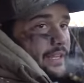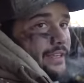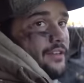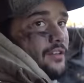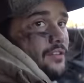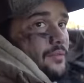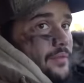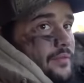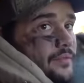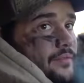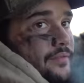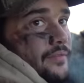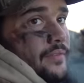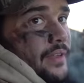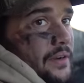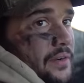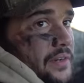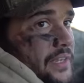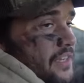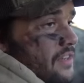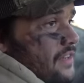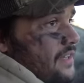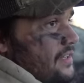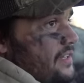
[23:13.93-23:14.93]
kill I wanna
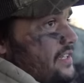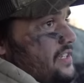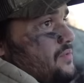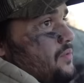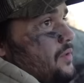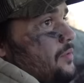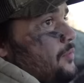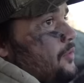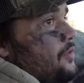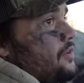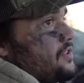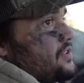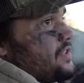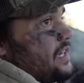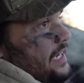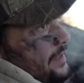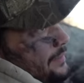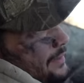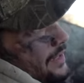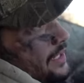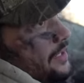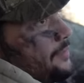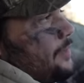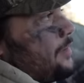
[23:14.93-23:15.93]
kill at least one more so I can
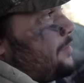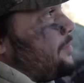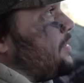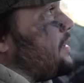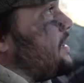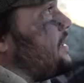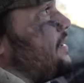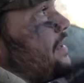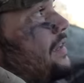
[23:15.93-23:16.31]
get my limit, but